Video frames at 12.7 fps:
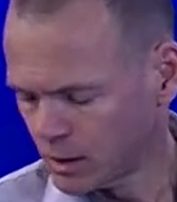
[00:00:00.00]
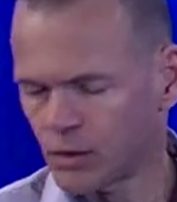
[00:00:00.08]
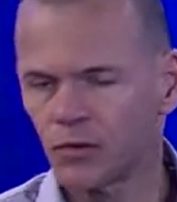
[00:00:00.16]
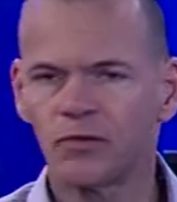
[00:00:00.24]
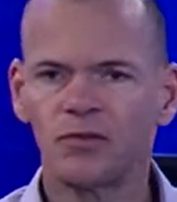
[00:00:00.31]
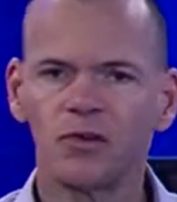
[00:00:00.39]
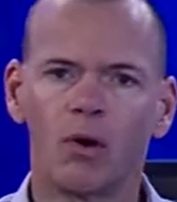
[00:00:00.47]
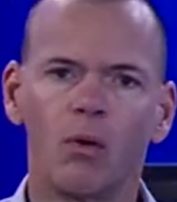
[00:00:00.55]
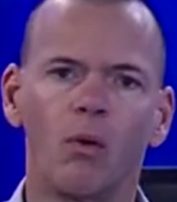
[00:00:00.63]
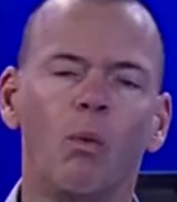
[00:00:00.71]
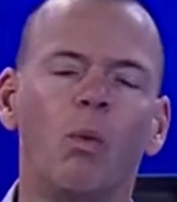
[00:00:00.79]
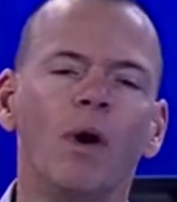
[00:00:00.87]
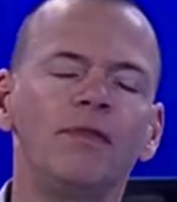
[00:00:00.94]
So,
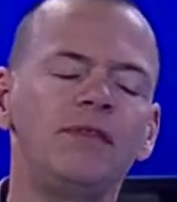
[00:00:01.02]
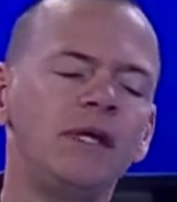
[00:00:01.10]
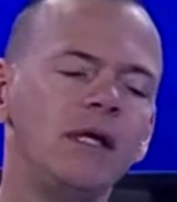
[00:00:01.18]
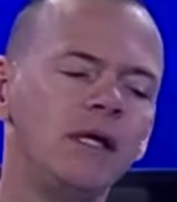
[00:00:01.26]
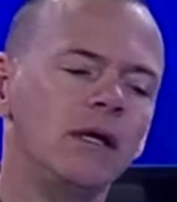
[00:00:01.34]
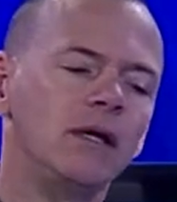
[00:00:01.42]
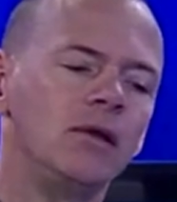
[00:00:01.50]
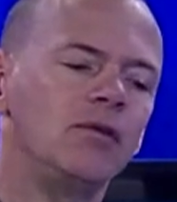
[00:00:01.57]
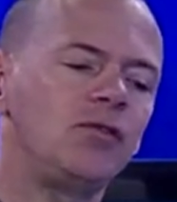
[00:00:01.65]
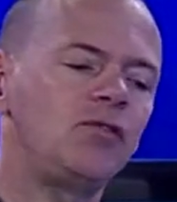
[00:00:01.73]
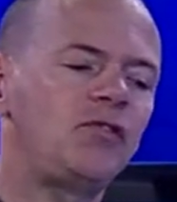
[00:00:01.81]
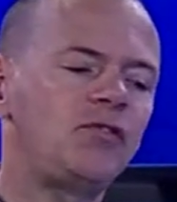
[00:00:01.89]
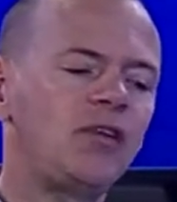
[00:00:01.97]
what the
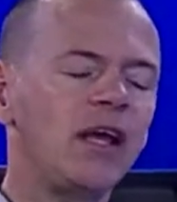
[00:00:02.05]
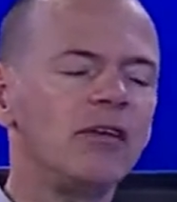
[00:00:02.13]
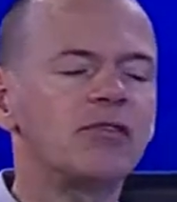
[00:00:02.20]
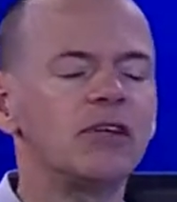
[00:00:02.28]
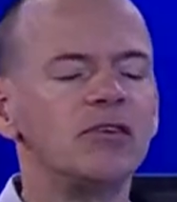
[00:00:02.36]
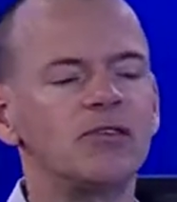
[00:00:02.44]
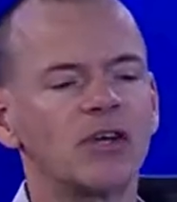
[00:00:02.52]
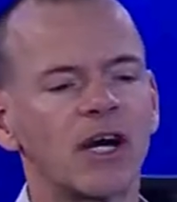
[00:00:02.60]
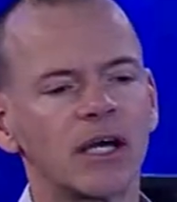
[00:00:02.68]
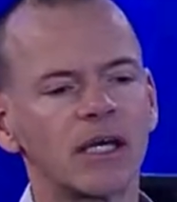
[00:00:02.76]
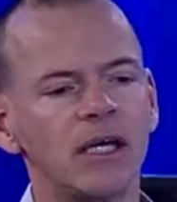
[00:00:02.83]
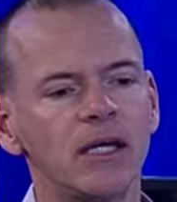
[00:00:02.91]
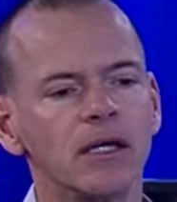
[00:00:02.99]
state of
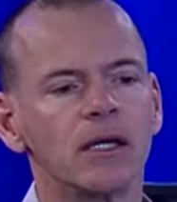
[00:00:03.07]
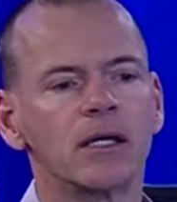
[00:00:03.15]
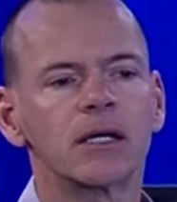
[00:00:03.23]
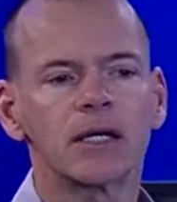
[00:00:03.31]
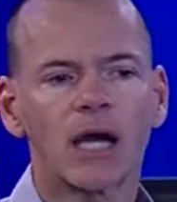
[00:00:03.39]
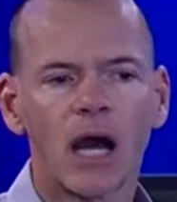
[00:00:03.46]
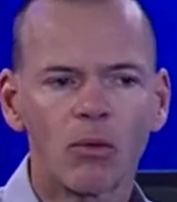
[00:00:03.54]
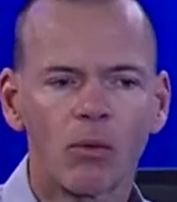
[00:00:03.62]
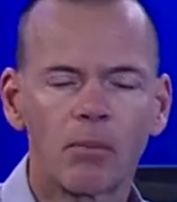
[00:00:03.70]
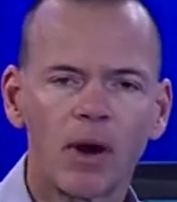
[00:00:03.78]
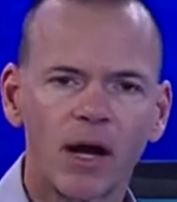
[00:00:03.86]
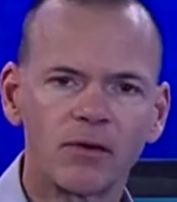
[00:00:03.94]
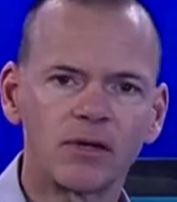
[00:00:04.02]
Kentucky
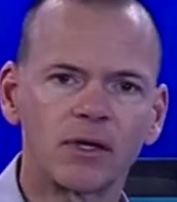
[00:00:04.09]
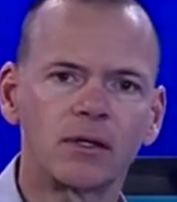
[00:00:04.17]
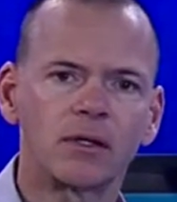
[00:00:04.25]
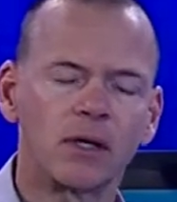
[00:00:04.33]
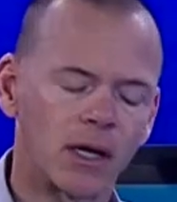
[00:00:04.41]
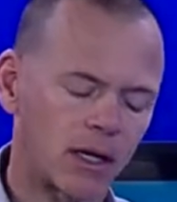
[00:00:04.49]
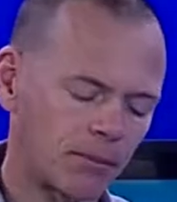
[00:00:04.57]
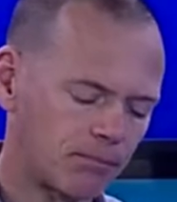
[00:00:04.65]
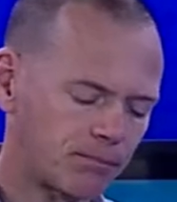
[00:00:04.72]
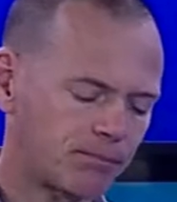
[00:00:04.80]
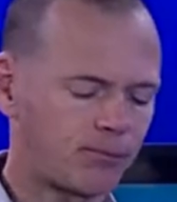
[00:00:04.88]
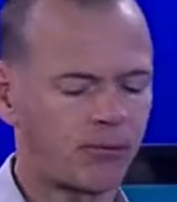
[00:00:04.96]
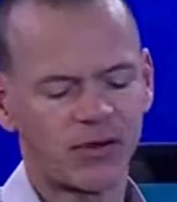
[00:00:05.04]
chiropractic uh,
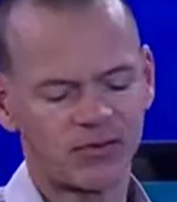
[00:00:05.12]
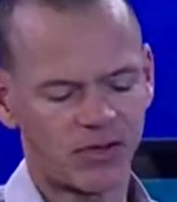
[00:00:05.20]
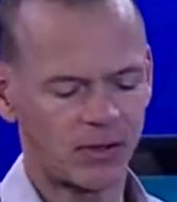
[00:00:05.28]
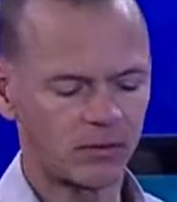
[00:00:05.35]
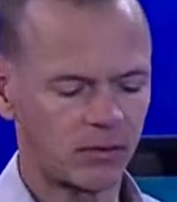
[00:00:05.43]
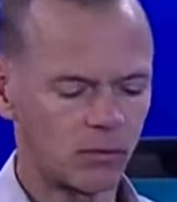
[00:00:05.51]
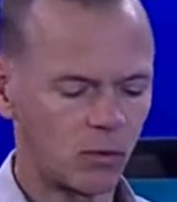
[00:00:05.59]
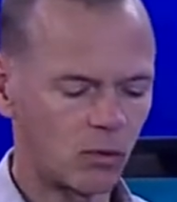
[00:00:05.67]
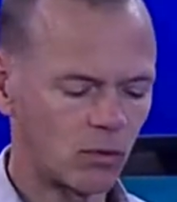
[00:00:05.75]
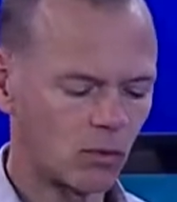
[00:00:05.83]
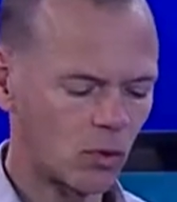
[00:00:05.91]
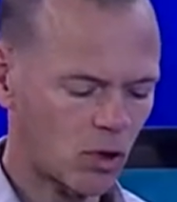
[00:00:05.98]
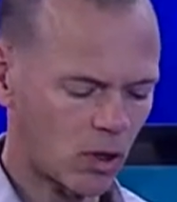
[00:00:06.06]
president, we'll,
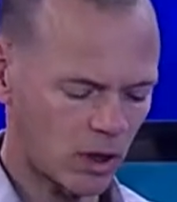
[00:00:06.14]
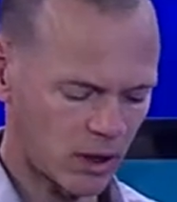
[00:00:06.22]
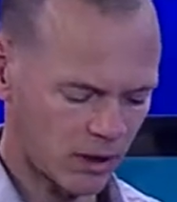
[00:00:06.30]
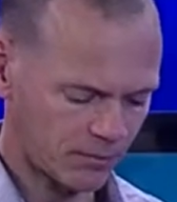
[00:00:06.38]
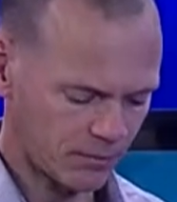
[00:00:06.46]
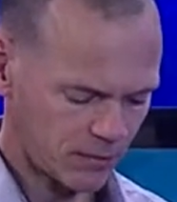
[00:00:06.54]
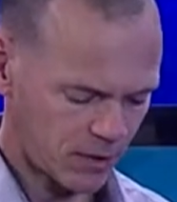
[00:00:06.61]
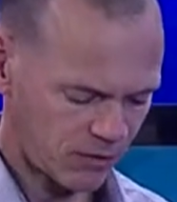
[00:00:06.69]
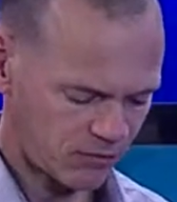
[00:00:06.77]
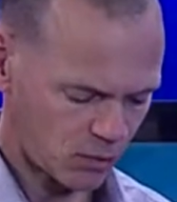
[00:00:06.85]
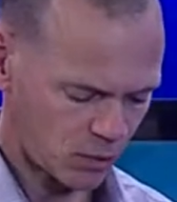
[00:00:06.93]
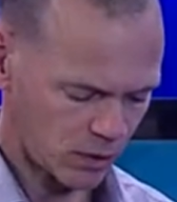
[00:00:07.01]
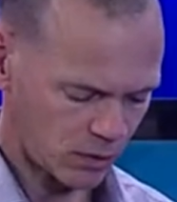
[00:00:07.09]
we'll, call him, if
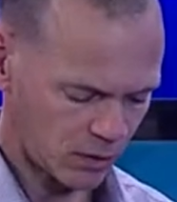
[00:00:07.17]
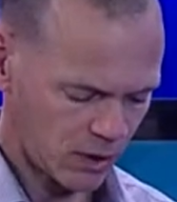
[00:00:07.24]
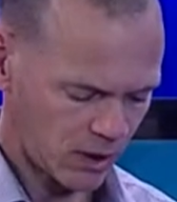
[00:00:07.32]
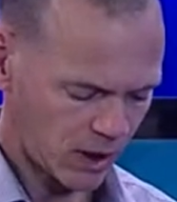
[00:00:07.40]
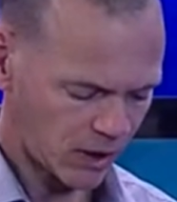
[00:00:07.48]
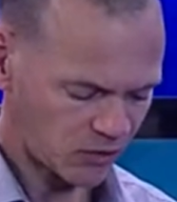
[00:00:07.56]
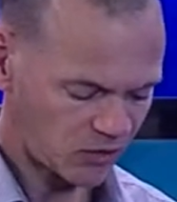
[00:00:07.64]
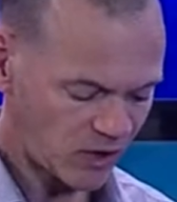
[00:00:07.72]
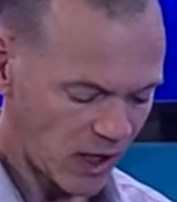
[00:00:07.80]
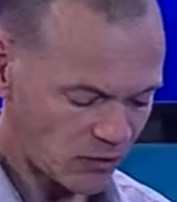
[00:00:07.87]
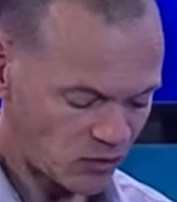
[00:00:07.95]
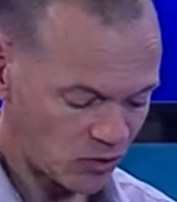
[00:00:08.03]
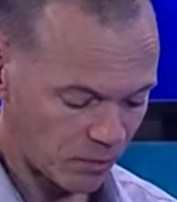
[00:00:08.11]
you will, uh,
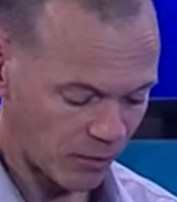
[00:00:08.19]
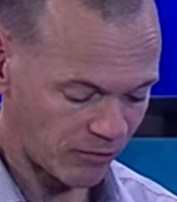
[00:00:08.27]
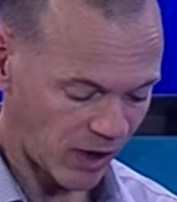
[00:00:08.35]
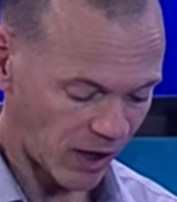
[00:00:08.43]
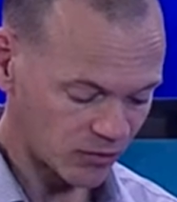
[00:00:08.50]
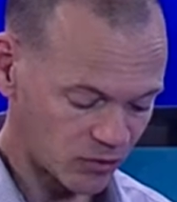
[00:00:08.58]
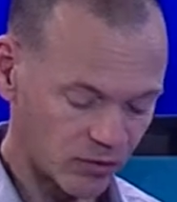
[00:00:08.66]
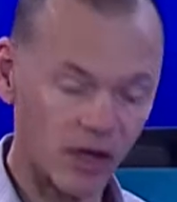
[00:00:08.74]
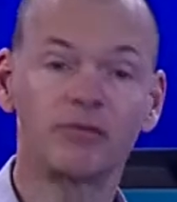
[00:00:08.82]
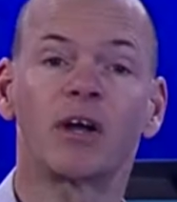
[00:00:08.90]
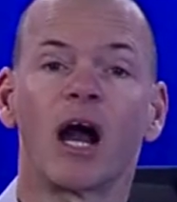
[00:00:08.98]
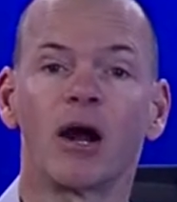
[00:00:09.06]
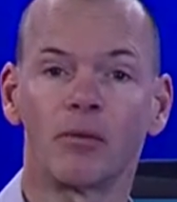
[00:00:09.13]
state supervisor of
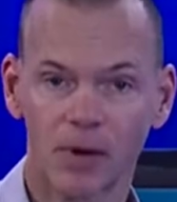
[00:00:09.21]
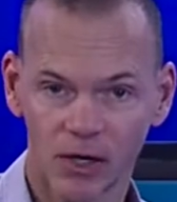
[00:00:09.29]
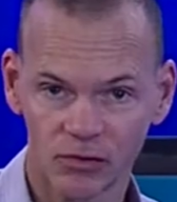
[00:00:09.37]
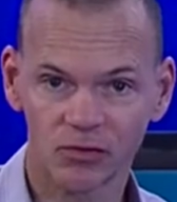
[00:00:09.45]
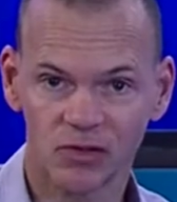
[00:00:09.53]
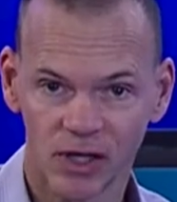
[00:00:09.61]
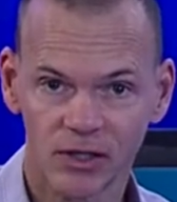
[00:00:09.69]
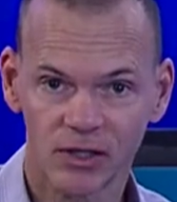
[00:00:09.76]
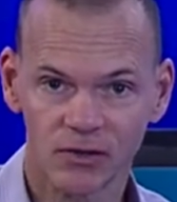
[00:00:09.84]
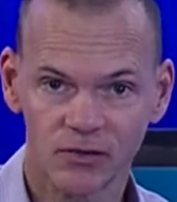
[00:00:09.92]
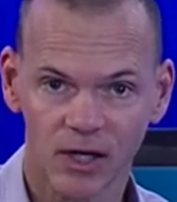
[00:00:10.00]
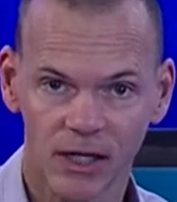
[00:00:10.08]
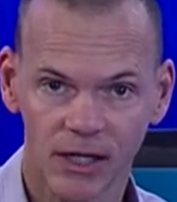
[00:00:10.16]
chiropractors in
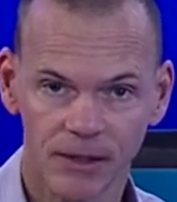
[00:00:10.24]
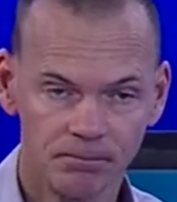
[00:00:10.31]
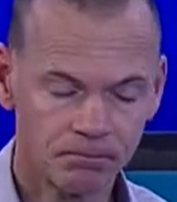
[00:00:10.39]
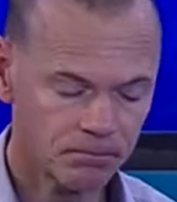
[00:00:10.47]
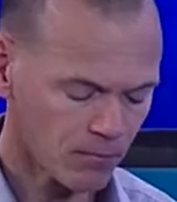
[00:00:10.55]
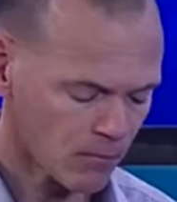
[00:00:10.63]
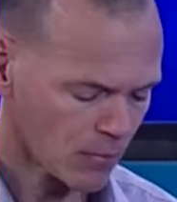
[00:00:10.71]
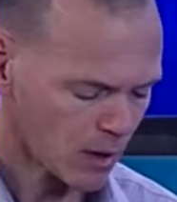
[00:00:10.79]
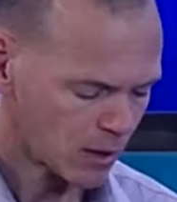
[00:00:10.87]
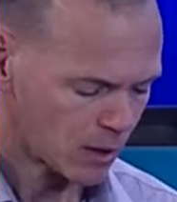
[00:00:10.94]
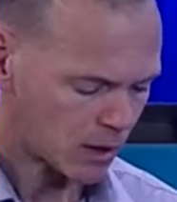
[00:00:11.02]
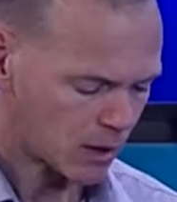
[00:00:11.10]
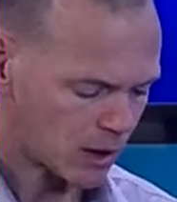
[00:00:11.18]
Kentucky,
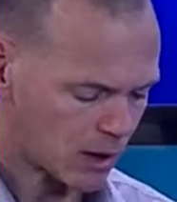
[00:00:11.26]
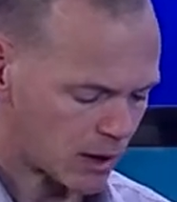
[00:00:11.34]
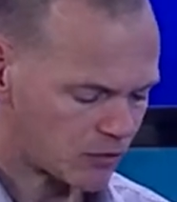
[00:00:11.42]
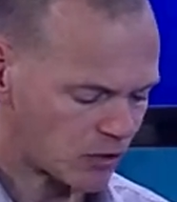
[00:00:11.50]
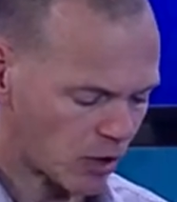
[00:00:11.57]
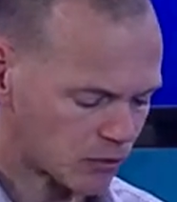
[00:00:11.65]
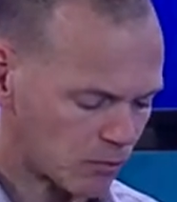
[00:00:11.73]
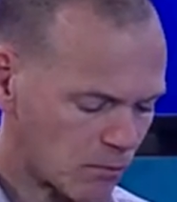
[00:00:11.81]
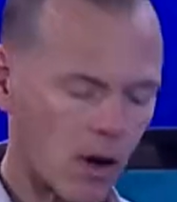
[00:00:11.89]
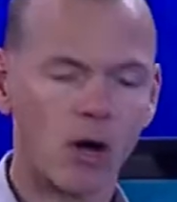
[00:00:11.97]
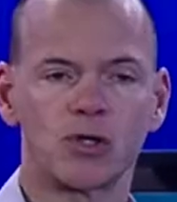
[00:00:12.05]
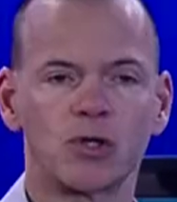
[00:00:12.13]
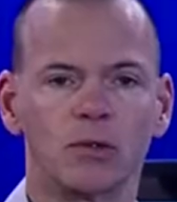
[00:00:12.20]
uh, Dr.
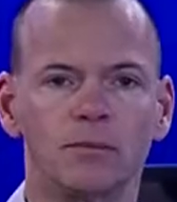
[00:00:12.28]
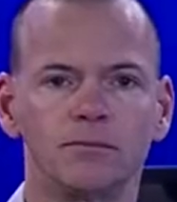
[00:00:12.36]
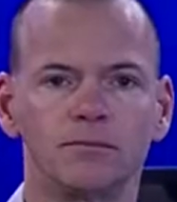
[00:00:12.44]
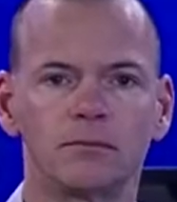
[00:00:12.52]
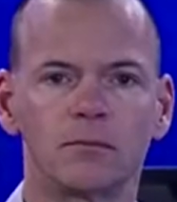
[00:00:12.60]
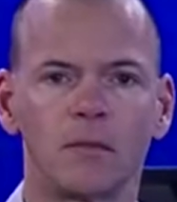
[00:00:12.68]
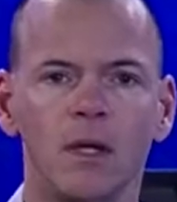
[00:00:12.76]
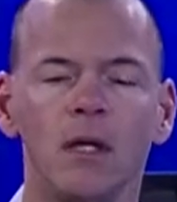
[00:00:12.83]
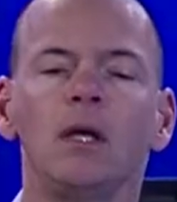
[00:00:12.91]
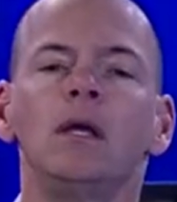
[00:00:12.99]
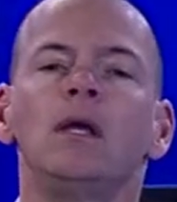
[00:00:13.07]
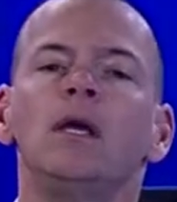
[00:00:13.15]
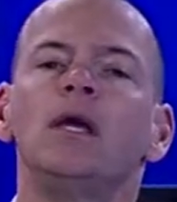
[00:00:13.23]
Marshall,
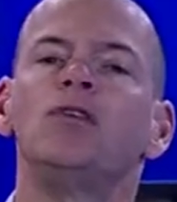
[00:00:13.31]
he